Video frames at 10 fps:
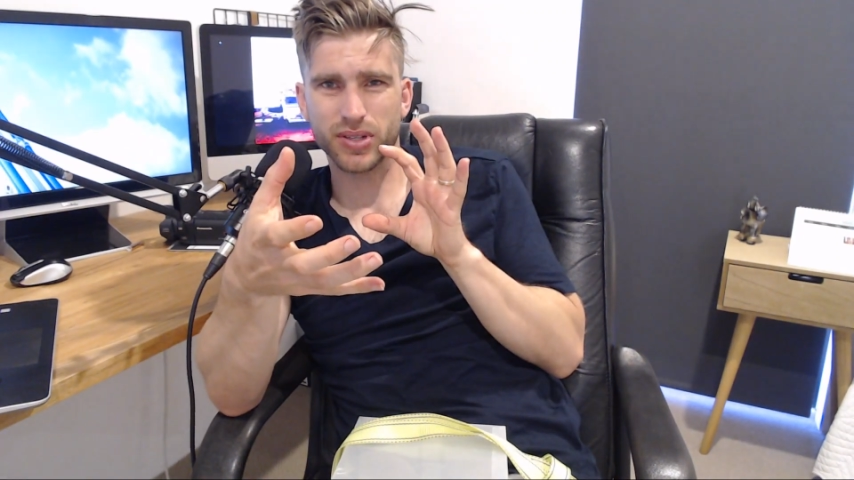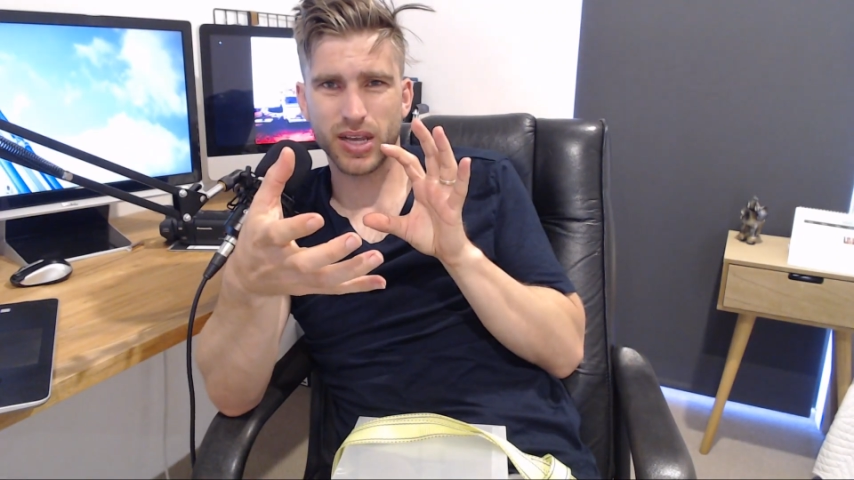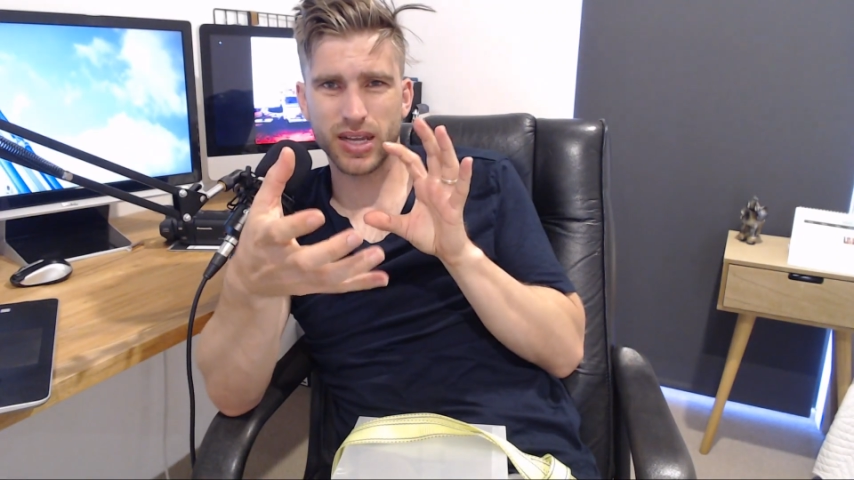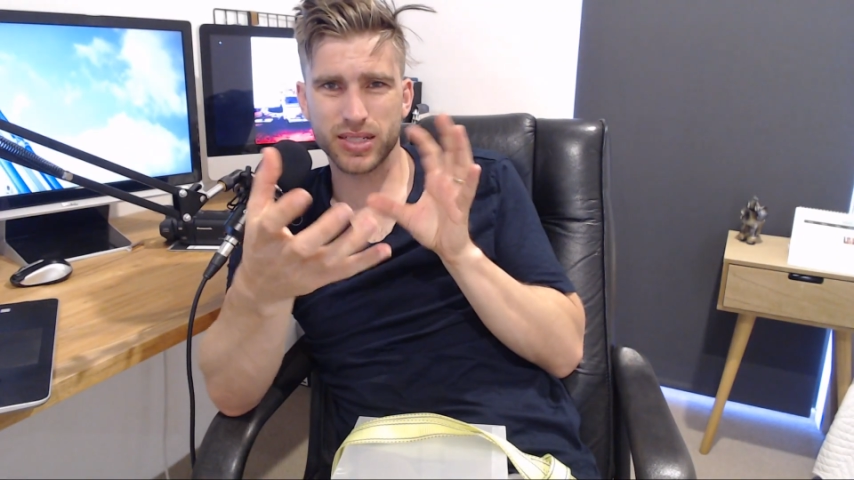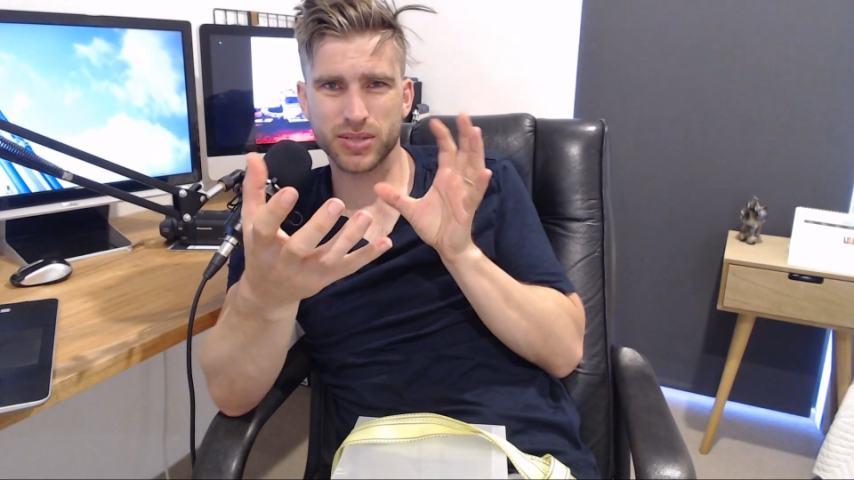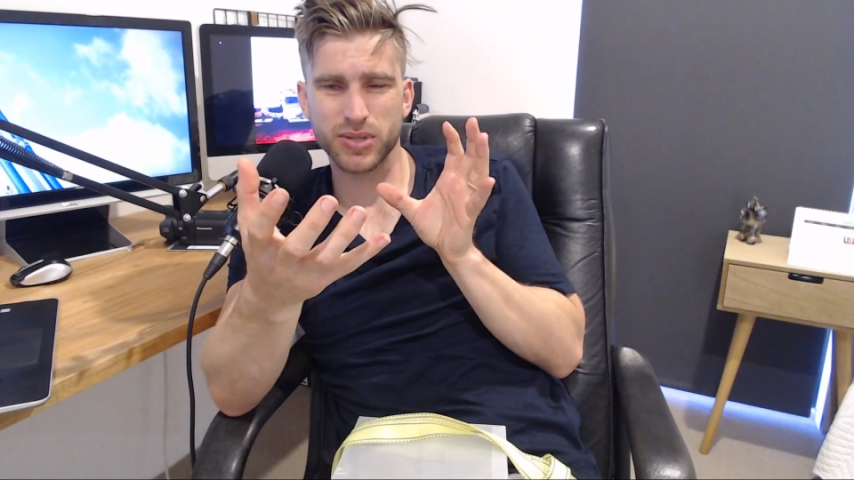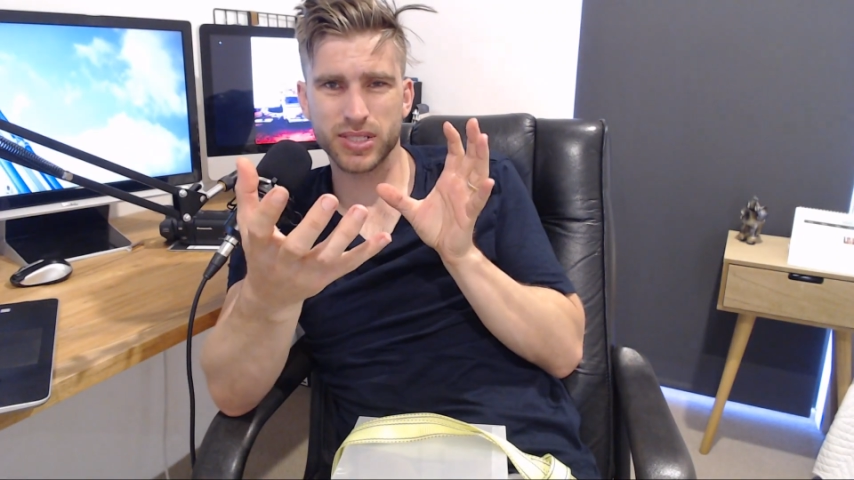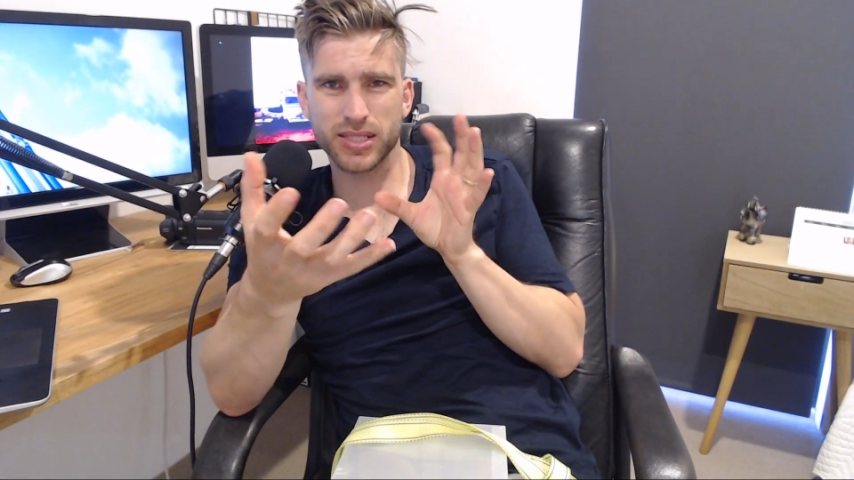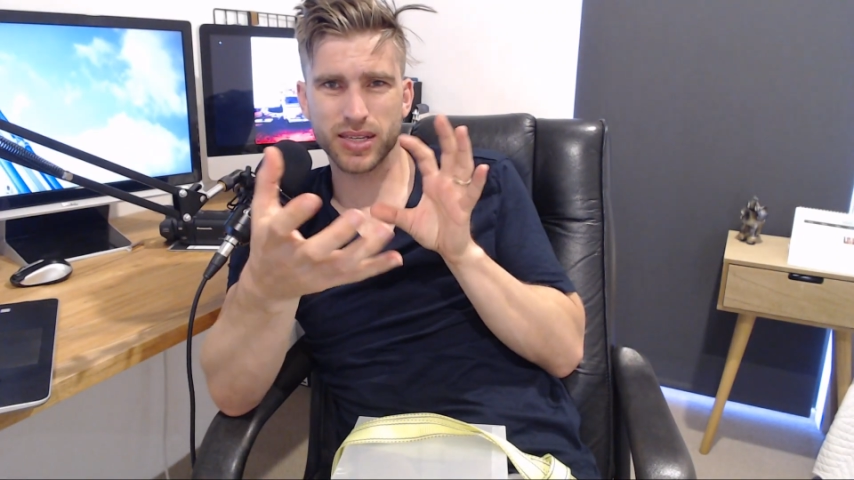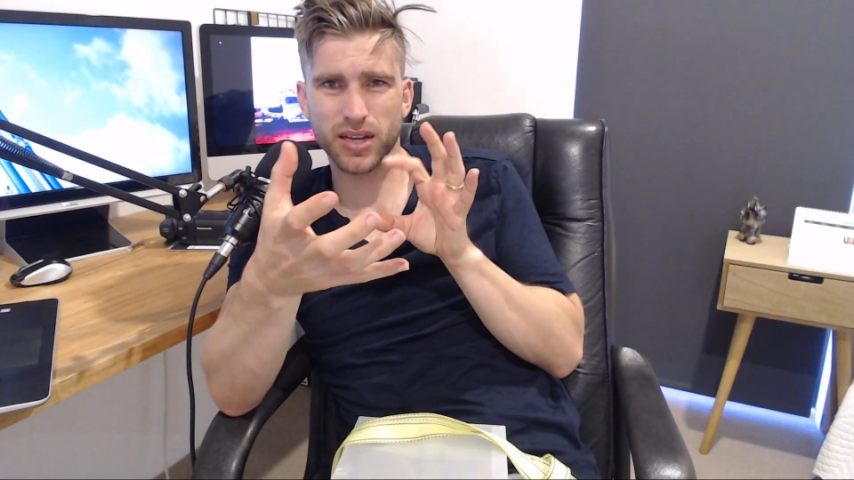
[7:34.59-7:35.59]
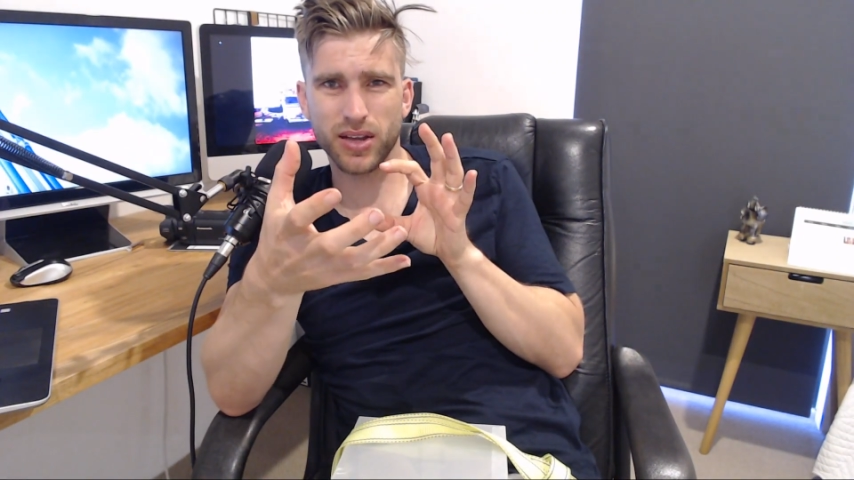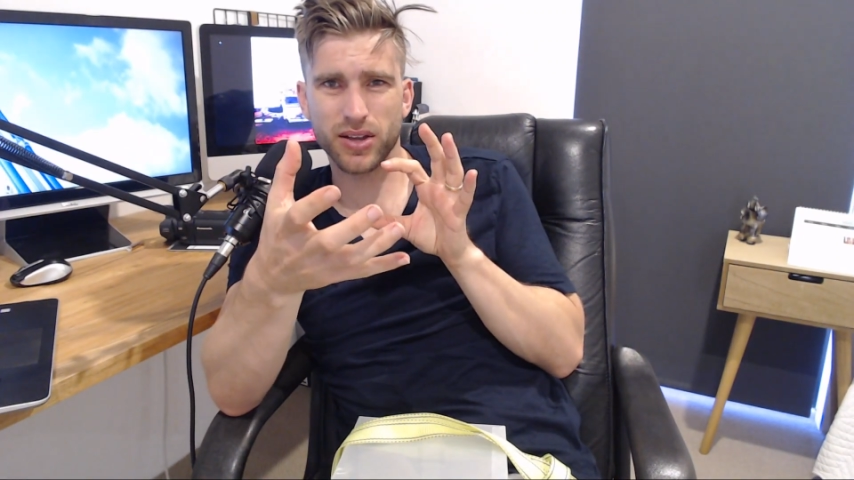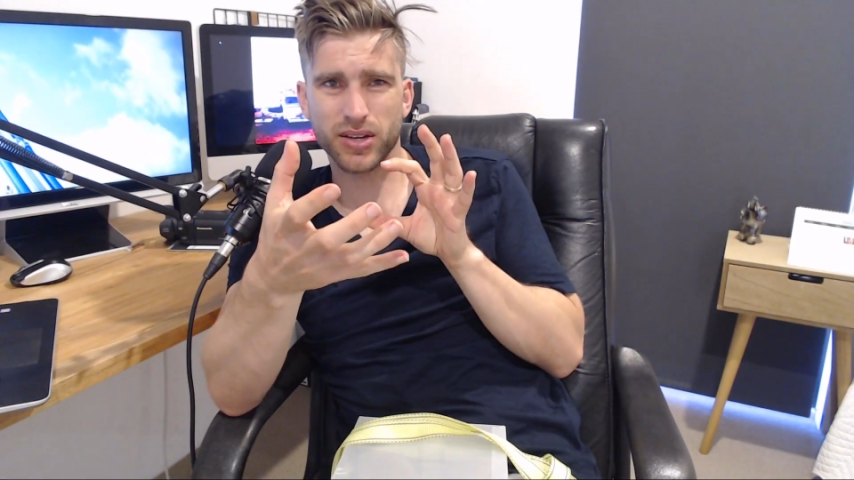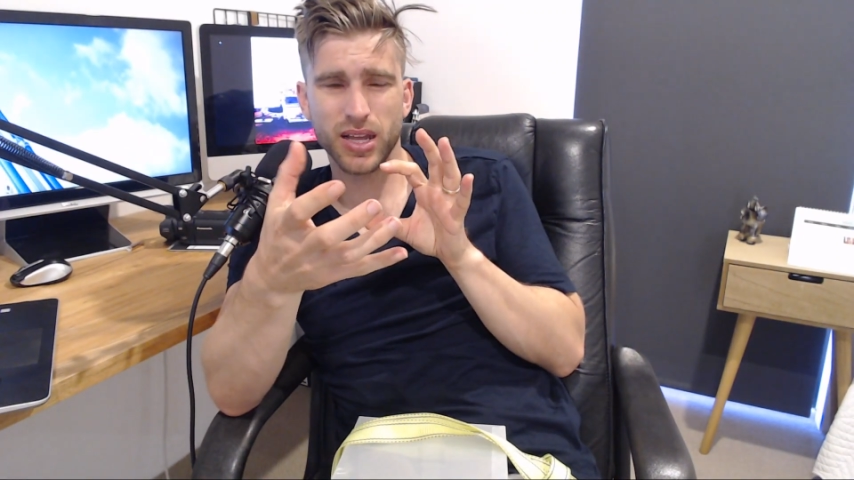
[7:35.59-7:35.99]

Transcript: It twists the load.